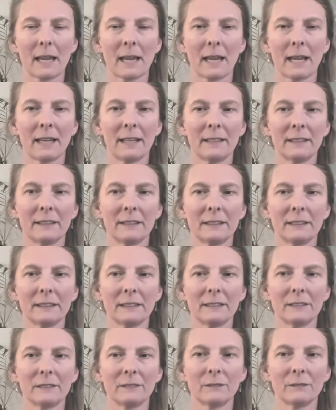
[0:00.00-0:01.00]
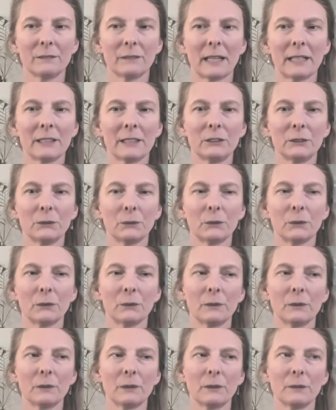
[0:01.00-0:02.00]
And as
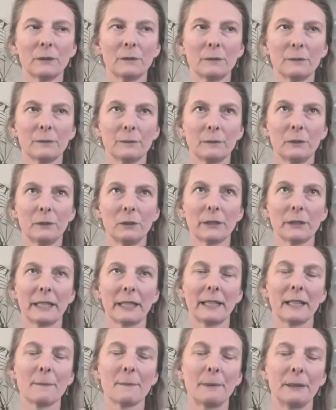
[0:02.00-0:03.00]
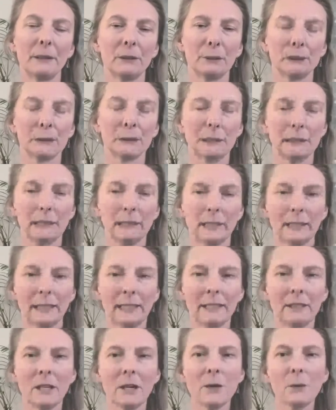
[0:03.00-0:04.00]
you're looking up at your
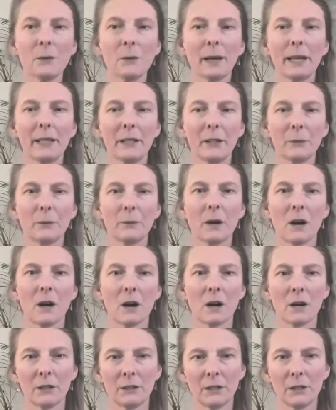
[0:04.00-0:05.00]
ceiling, know where you are.